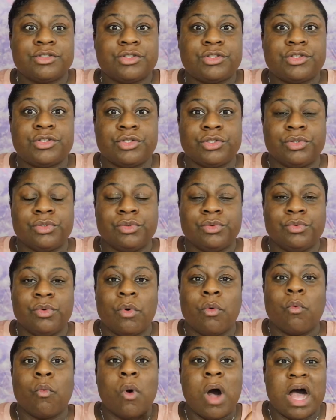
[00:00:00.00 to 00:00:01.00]

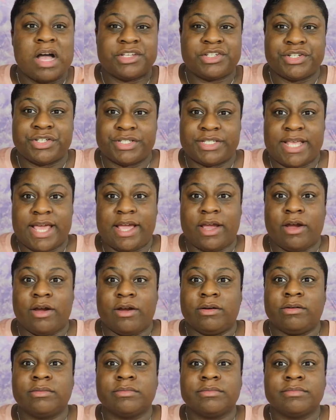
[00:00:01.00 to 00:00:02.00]
to wash his
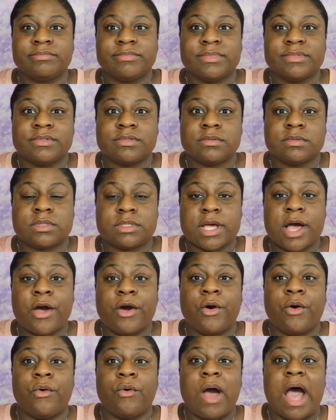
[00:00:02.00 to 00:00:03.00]
hair.
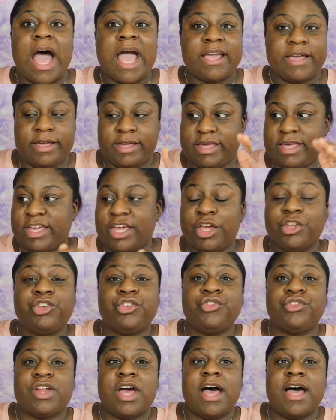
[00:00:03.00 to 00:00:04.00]
So I kid
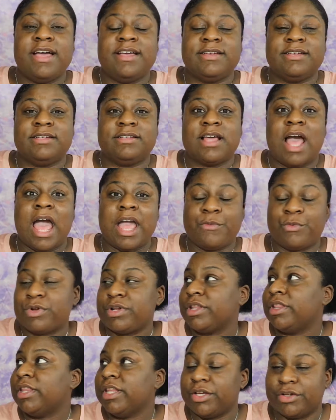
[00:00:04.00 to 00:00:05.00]
you not, I
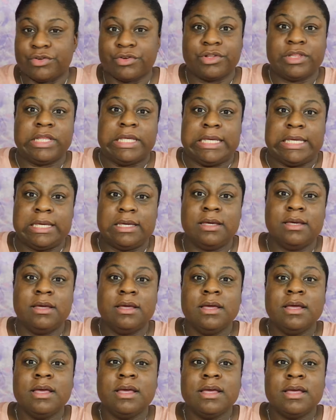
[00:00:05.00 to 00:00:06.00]
would literally
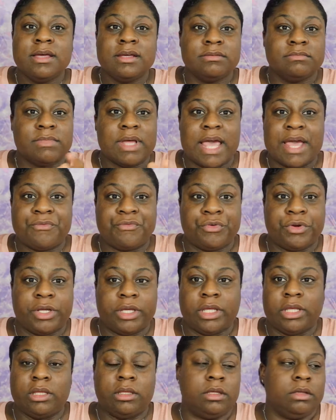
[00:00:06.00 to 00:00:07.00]

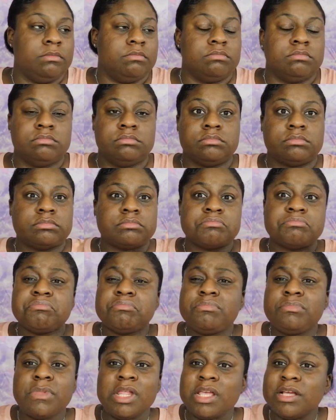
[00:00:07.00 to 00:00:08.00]
every
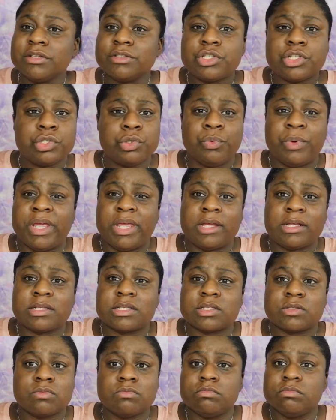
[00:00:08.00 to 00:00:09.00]
2
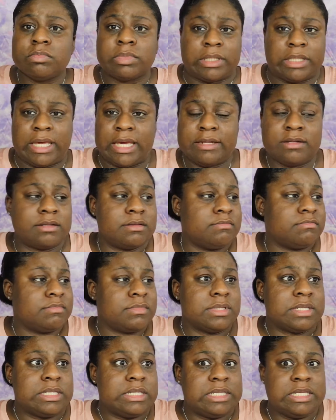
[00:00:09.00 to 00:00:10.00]
weeks get
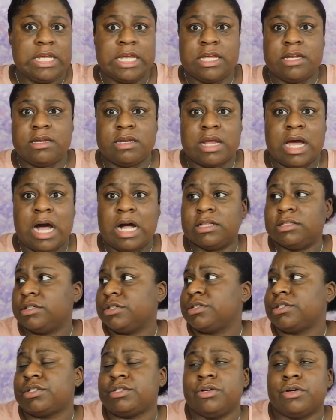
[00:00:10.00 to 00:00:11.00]

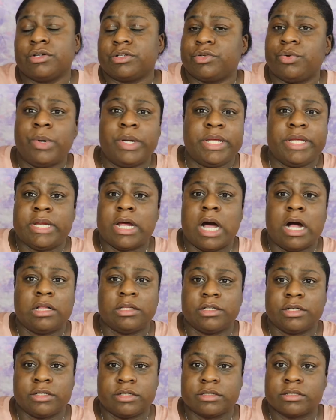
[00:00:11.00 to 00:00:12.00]
$10 or
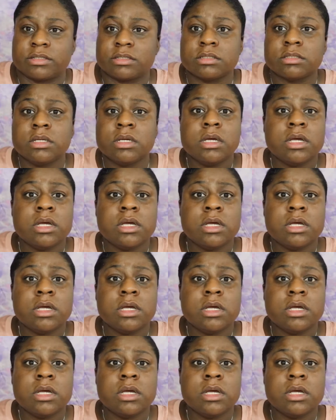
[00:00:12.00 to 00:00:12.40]
$20